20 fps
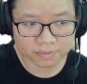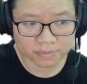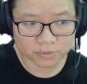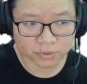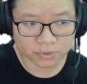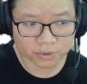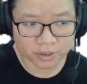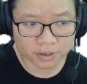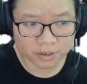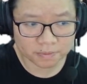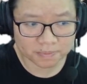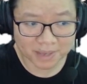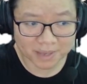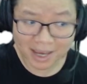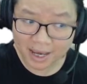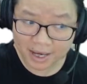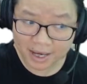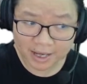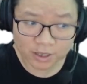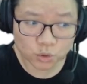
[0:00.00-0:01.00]
Okay,
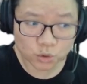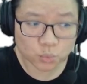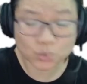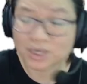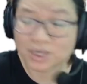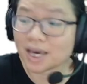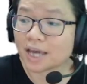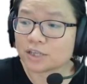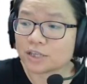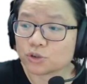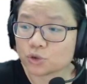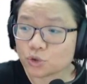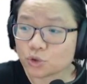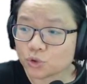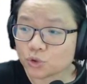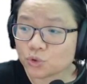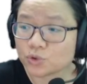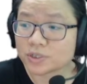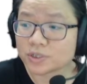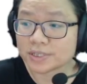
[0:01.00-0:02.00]
and we can
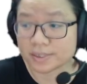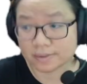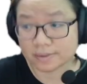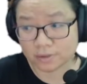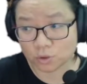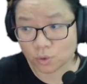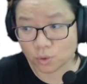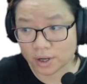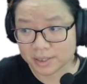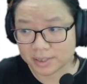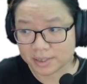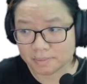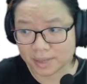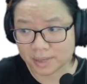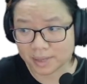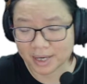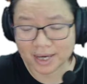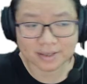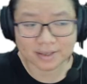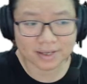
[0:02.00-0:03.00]
use quantum
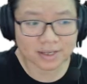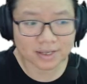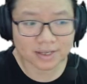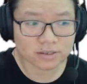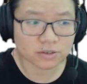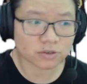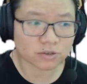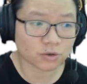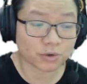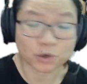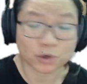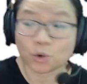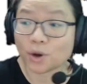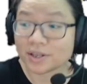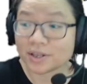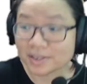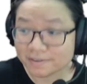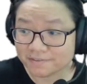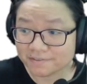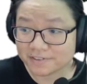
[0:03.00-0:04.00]
mechanics, sorry,
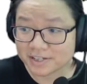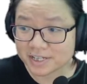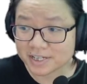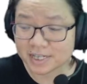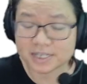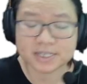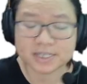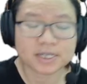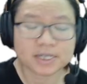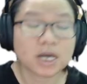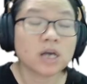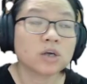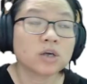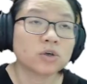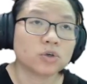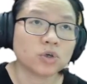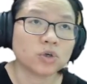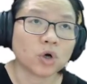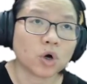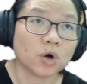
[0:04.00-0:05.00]
quantum physics,
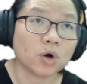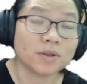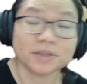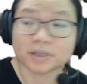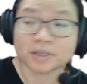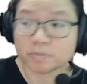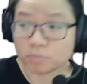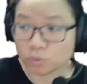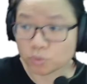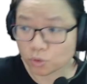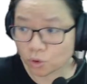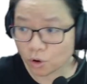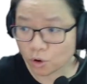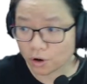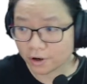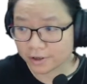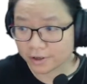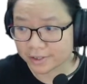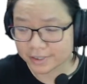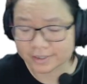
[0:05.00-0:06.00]
your de
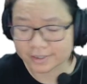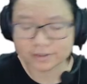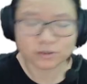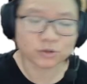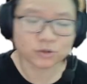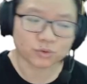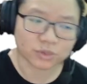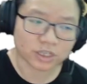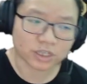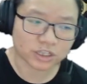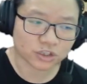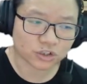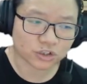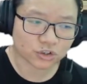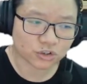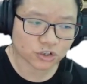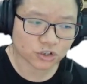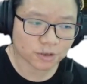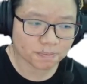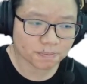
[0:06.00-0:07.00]
Broglie
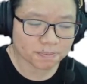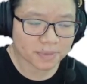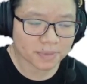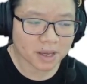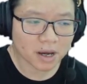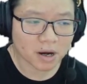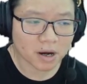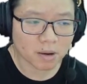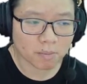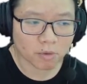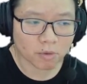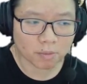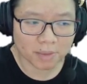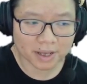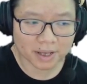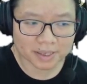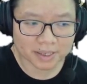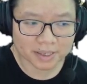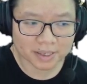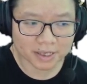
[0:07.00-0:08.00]
relationship.
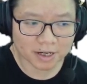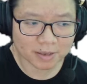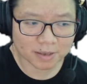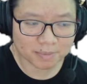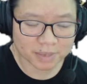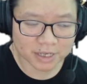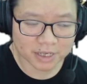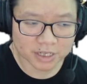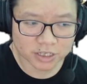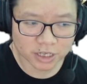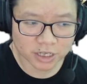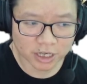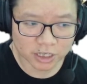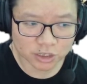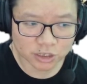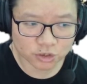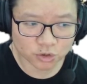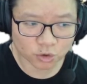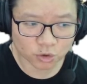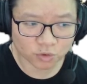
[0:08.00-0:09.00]
Momentum is
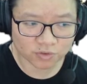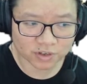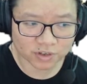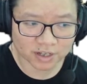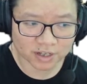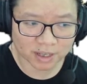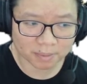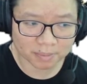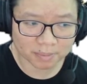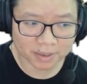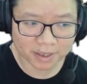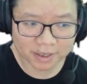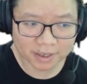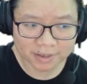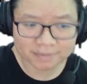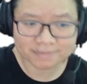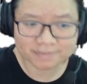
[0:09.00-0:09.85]
h over lambda.